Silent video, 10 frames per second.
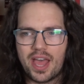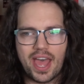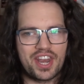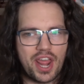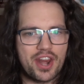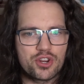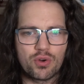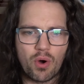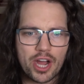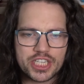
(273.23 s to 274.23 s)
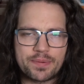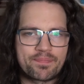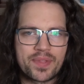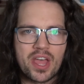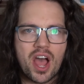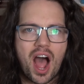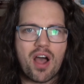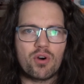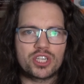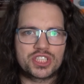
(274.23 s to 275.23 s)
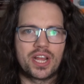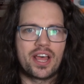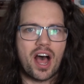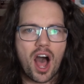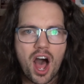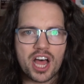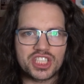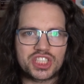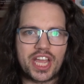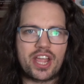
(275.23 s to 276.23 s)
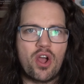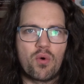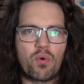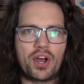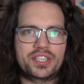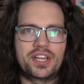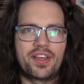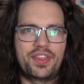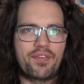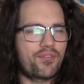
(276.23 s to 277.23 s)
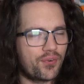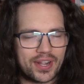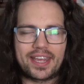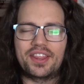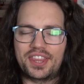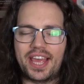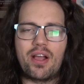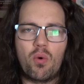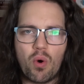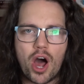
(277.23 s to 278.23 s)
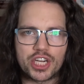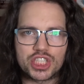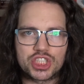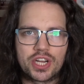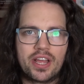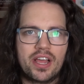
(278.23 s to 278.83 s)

And you know what? I was asking what the frickin' thing was.